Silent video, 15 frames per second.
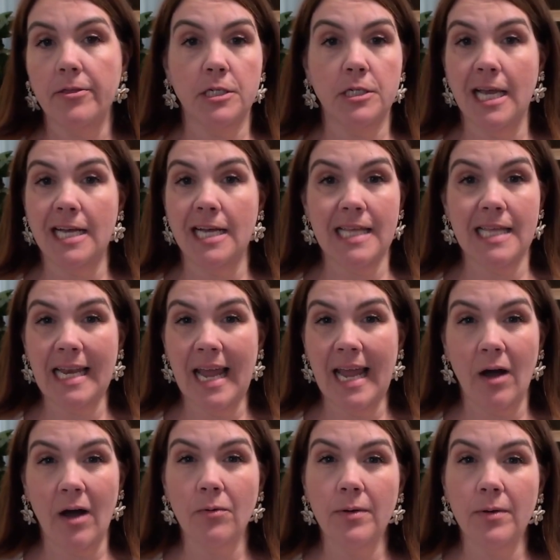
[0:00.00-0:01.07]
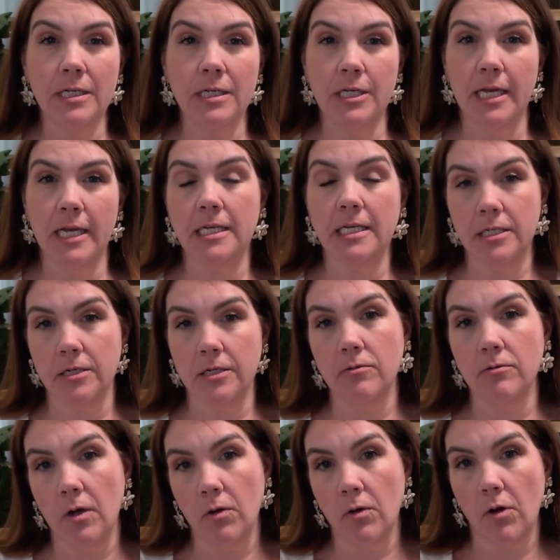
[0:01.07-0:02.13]
She has that now, and she has to
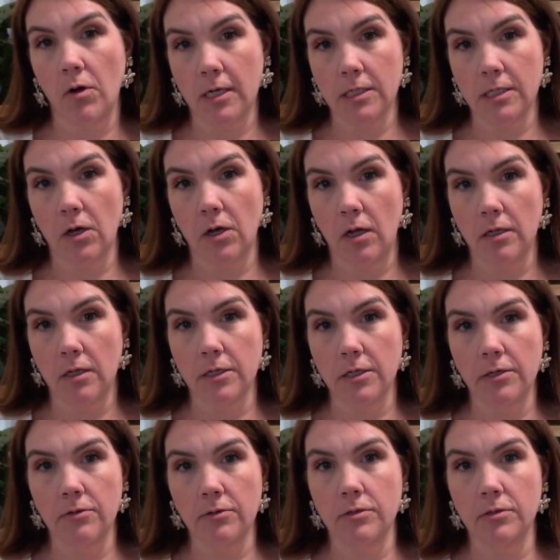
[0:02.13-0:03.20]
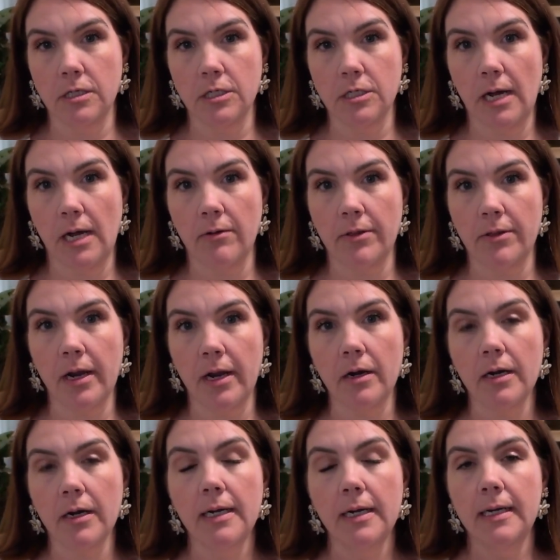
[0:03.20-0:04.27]
go across the hall to use the shower there